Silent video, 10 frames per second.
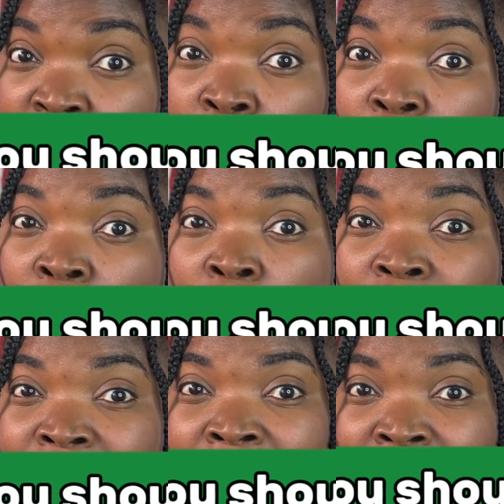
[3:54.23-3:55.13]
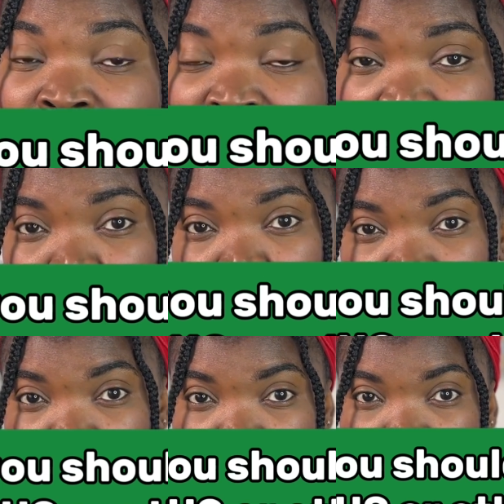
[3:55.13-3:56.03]
or other healthcare
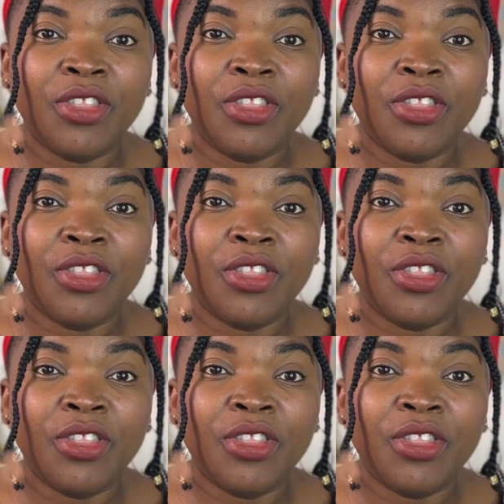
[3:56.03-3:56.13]
trusts.